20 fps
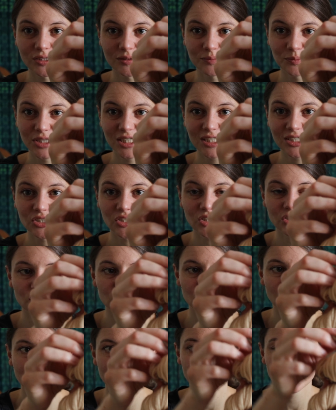peachish
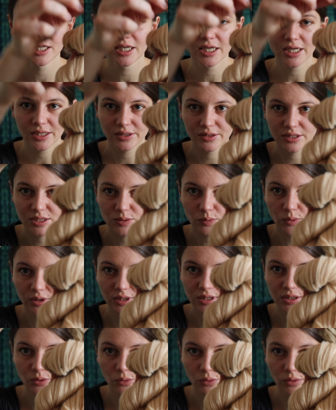shade, this one
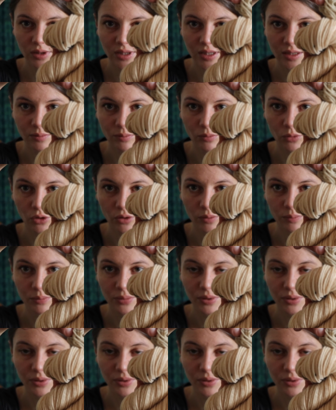is only more